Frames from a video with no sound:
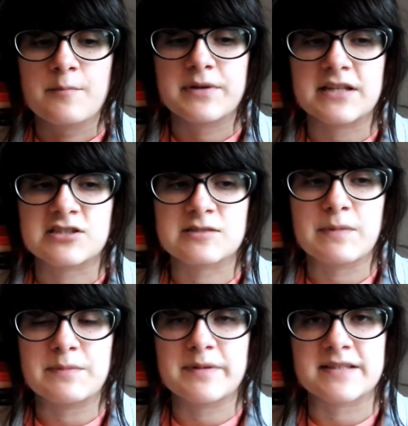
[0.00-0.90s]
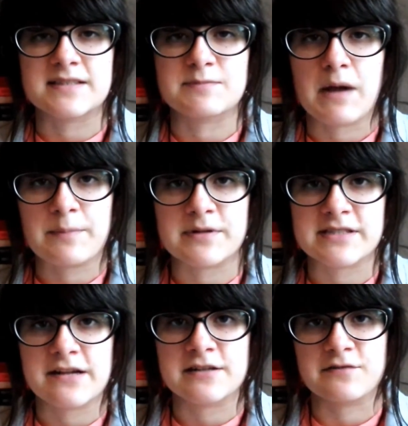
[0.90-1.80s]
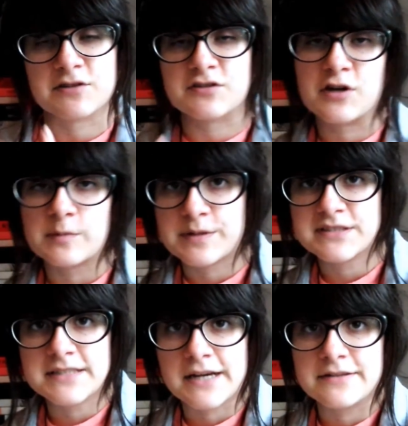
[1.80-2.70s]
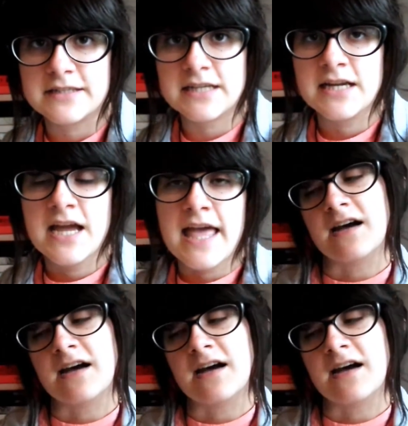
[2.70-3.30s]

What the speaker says: but it's just maybe because it's my personality versus her personality.